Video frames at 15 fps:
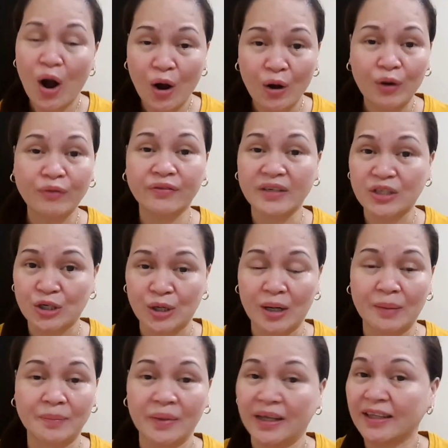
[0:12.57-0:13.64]
of a
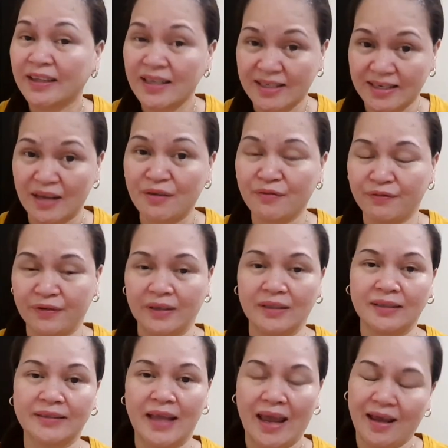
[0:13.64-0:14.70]
job in the same
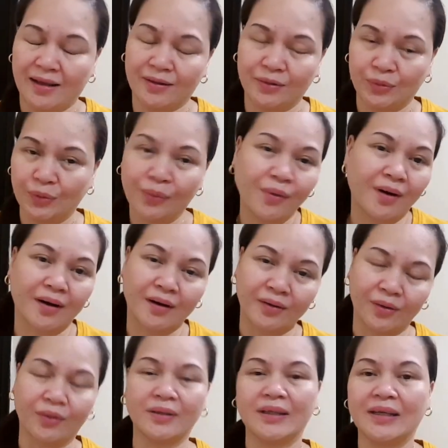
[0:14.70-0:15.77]
field and who
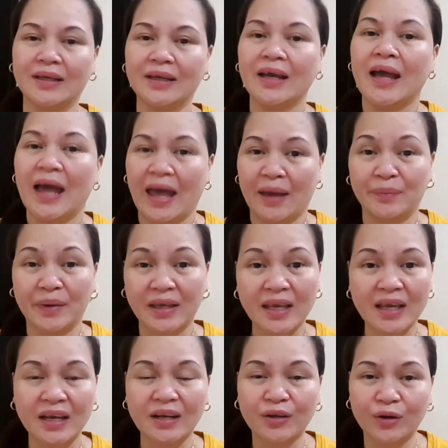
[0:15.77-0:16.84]
are only a
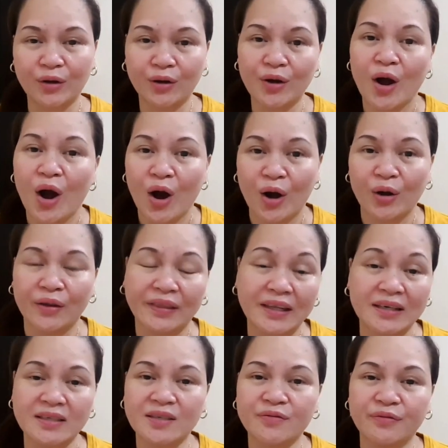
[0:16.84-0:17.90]
beginner on
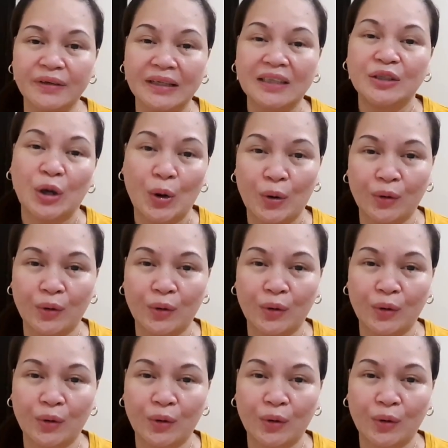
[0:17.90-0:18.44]
this field